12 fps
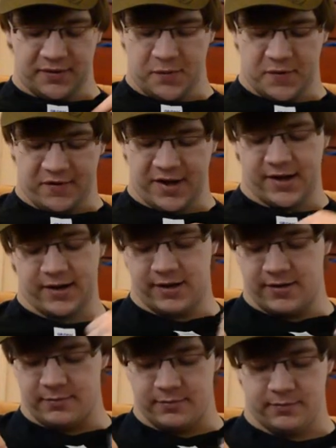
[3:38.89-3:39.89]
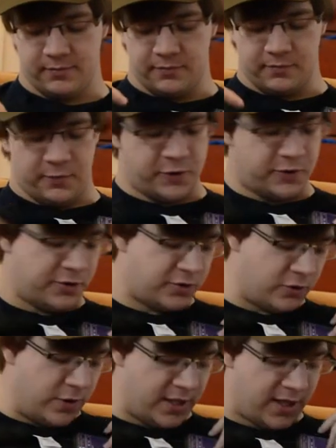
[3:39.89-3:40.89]
we got um, Mr.
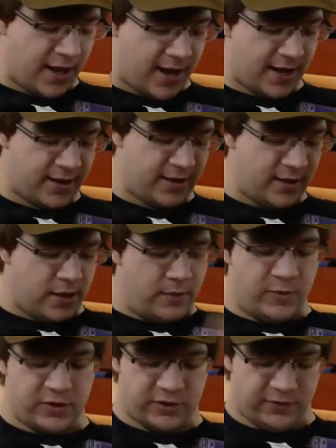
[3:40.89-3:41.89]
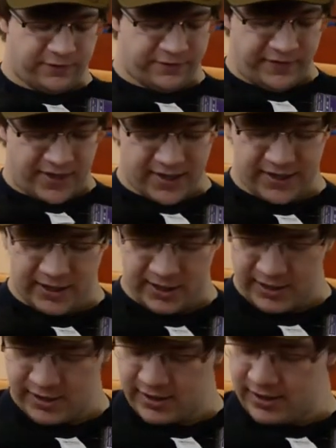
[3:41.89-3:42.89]
Squid Guy, Mr.
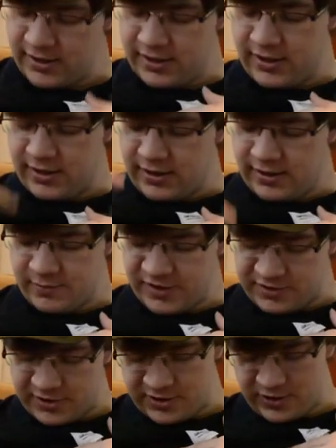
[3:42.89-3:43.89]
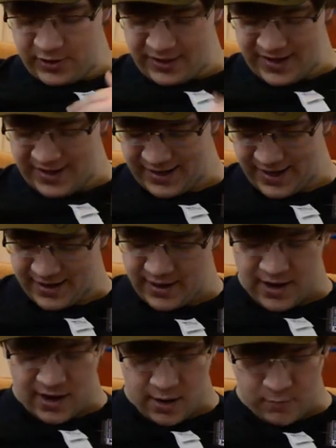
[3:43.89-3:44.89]
Fire, and Mr. Squid Guy again.
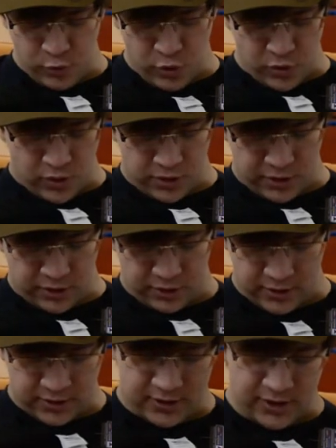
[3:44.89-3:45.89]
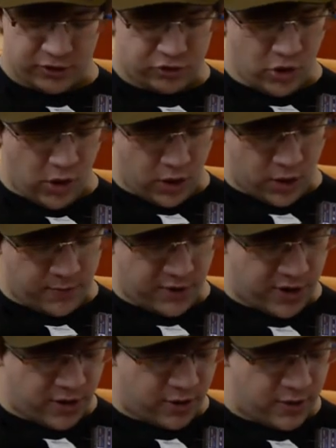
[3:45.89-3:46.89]
A Moogle,
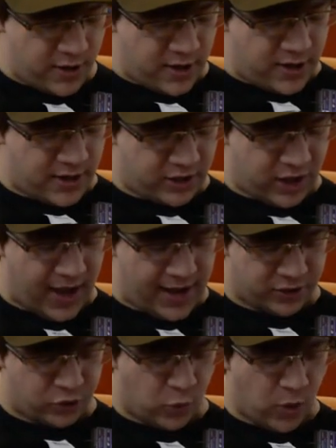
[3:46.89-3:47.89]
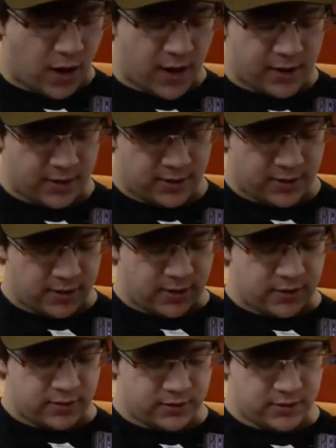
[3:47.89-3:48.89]
Chocobo, a Cactuar,
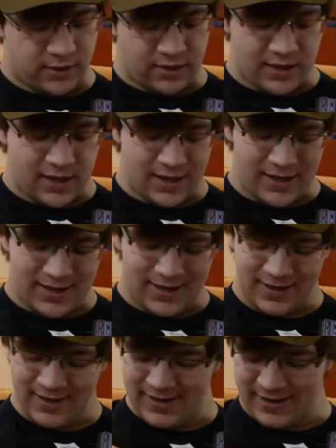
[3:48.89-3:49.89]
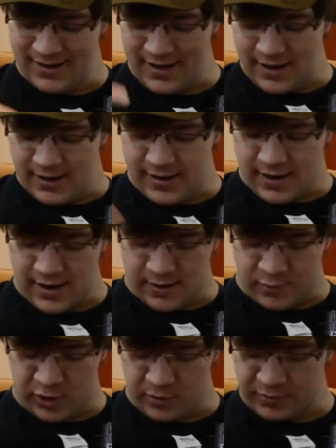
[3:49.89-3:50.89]
the thingy uh,
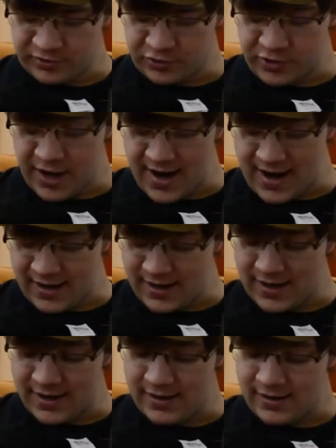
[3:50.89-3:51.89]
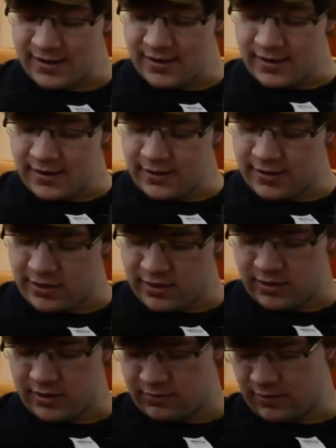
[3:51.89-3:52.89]
Purple Dragon, the
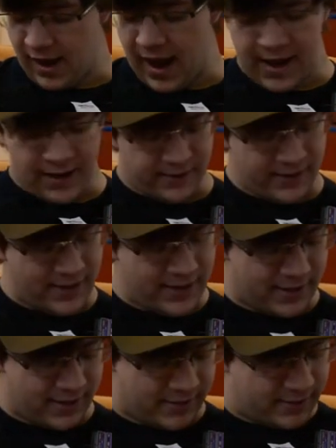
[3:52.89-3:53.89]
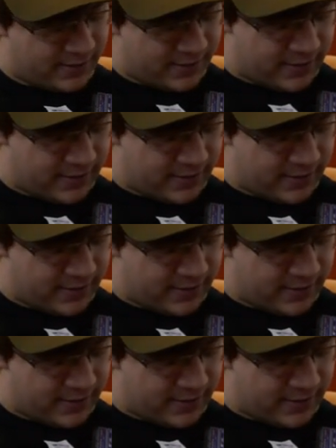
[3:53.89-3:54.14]
Alien,